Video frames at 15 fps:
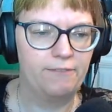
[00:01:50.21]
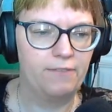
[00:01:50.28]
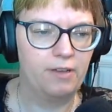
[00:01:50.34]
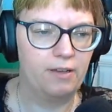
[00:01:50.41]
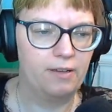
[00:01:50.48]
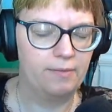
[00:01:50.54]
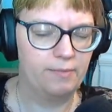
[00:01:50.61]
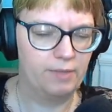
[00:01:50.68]

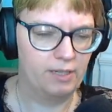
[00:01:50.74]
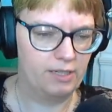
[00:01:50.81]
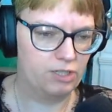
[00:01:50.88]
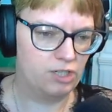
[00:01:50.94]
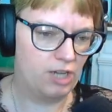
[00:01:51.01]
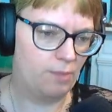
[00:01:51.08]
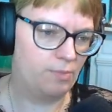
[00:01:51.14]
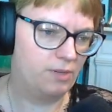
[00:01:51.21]
like
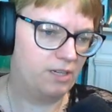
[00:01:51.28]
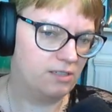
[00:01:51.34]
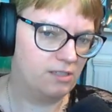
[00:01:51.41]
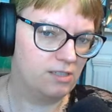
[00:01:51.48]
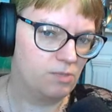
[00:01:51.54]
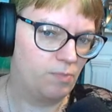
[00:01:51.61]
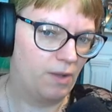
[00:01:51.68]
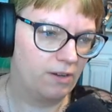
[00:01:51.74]
Japanese
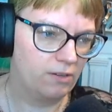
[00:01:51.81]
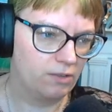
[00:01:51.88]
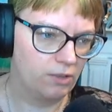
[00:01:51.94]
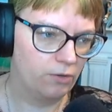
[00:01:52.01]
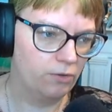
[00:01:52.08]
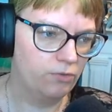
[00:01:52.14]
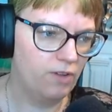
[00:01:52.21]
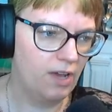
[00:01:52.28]
inspired
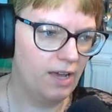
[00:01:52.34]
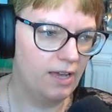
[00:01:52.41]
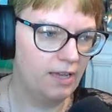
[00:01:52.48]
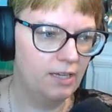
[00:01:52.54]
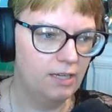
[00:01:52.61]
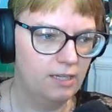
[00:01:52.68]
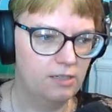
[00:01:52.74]
lo-fi.